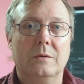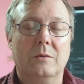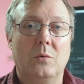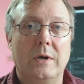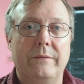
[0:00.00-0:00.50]

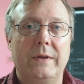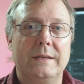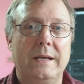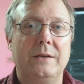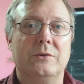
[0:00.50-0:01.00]
quite
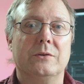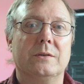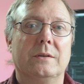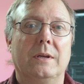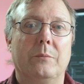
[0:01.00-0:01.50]
advantageous.
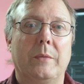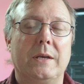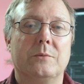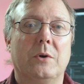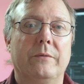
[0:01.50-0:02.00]
It
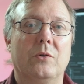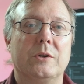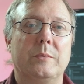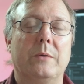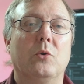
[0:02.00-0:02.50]
makes my voice
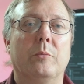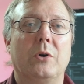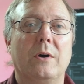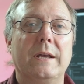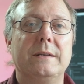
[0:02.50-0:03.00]
a bit more
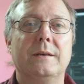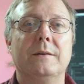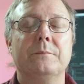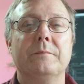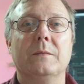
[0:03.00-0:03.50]
brighter
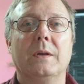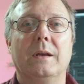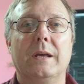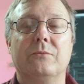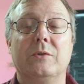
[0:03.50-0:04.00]
and
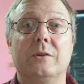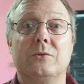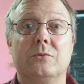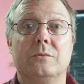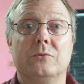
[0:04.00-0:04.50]
gets rid of
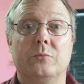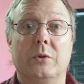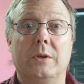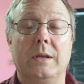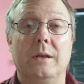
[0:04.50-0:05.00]
some of
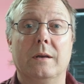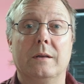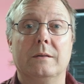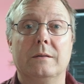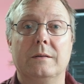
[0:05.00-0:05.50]
the
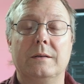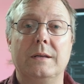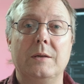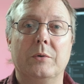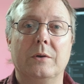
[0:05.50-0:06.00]

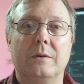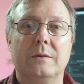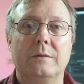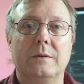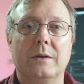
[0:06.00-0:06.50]
deeper
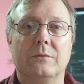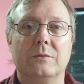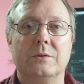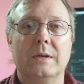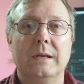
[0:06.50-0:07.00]

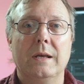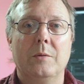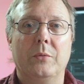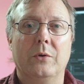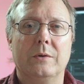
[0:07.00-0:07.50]
tones.
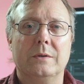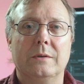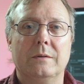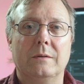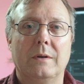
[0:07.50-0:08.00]
But
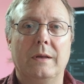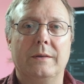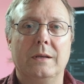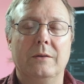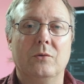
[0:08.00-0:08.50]
I
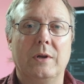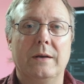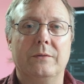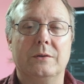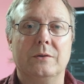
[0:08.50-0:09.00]
think you're going to
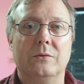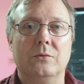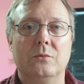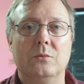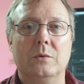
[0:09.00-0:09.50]
have
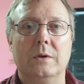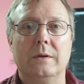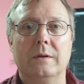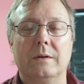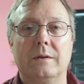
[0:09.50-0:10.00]
to
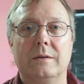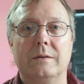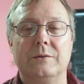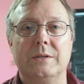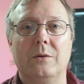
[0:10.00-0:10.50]

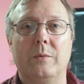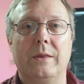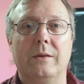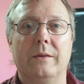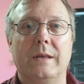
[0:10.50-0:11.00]
consider
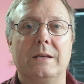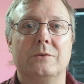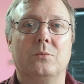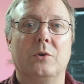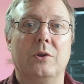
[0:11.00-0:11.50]
whether
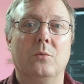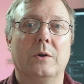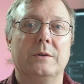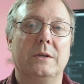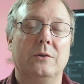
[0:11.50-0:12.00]
that's what you
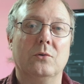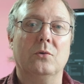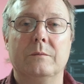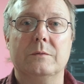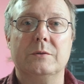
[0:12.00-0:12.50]
want in
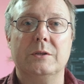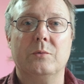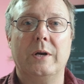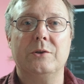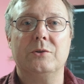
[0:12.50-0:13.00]
your
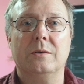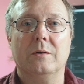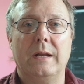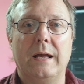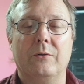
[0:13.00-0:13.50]
situation
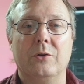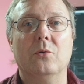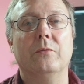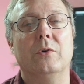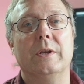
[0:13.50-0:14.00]
and how
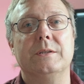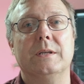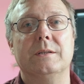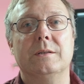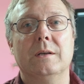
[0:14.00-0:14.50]
your voice
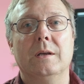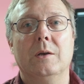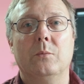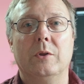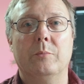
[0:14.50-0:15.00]
is.
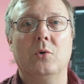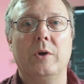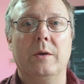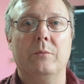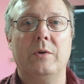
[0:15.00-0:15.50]
With the Boya